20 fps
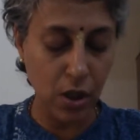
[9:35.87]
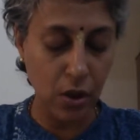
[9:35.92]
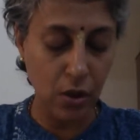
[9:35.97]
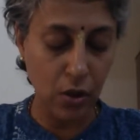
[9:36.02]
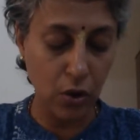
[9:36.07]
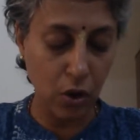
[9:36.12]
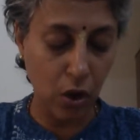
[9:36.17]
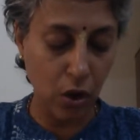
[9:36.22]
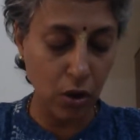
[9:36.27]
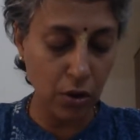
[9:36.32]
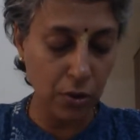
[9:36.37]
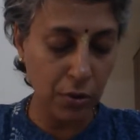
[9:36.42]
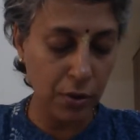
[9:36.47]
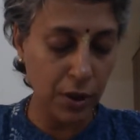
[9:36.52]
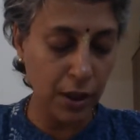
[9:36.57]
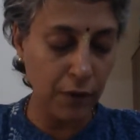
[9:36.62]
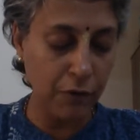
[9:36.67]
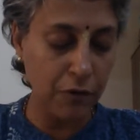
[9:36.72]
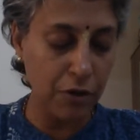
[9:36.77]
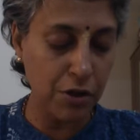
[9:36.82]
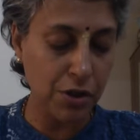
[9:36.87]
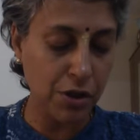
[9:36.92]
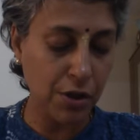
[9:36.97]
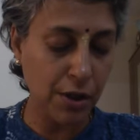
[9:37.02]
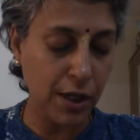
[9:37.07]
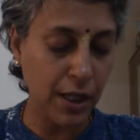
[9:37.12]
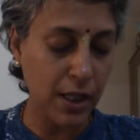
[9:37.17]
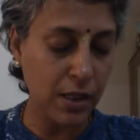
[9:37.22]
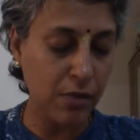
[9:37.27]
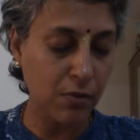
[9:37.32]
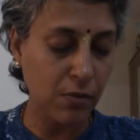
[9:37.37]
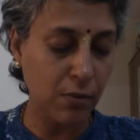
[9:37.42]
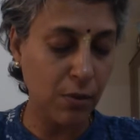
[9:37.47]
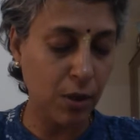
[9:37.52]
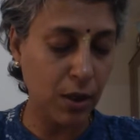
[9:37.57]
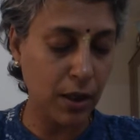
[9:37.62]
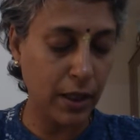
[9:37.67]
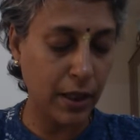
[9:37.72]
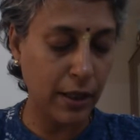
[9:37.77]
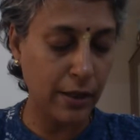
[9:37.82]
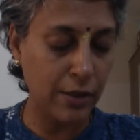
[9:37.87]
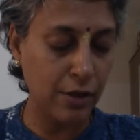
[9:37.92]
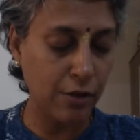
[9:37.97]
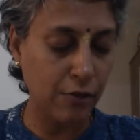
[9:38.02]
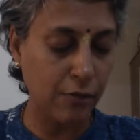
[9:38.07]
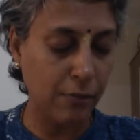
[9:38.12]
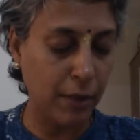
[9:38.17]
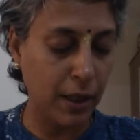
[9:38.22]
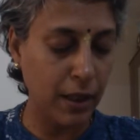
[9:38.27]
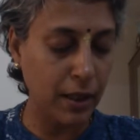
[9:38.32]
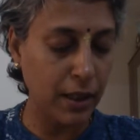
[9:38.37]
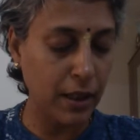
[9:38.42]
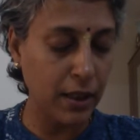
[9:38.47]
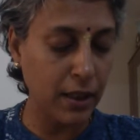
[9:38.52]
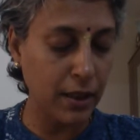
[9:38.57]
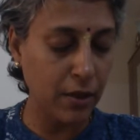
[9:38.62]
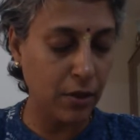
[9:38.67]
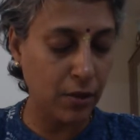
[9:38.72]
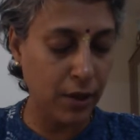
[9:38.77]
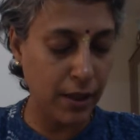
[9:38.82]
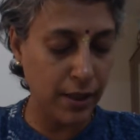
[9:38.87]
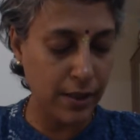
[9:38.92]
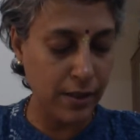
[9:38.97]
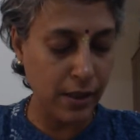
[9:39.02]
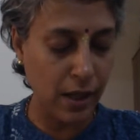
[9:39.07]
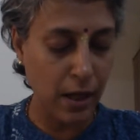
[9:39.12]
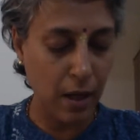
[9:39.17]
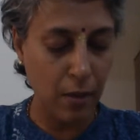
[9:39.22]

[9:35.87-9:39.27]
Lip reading: not only for solace from all kinds of mental agonies,